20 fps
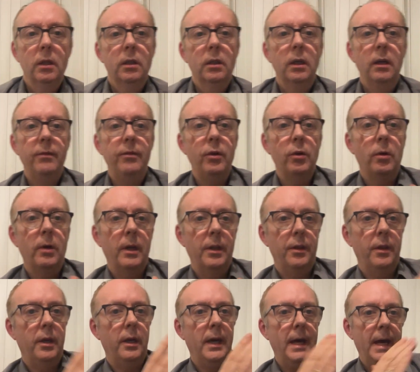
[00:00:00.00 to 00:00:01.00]
If you're at
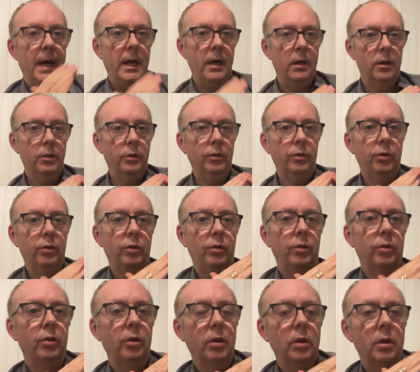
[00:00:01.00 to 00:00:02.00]
the
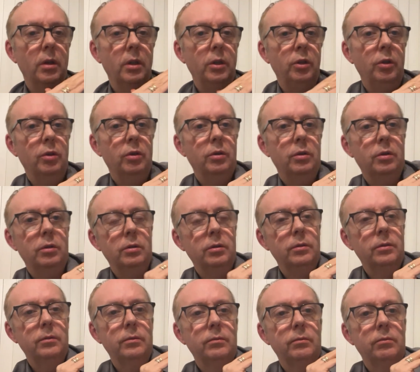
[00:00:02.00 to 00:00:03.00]
house and your
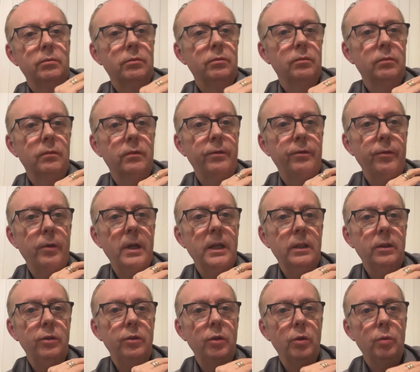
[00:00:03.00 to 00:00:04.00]

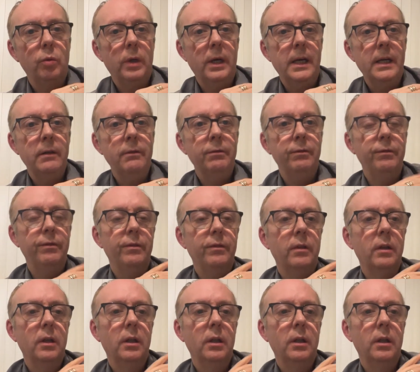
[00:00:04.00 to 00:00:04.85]
friend, your wife,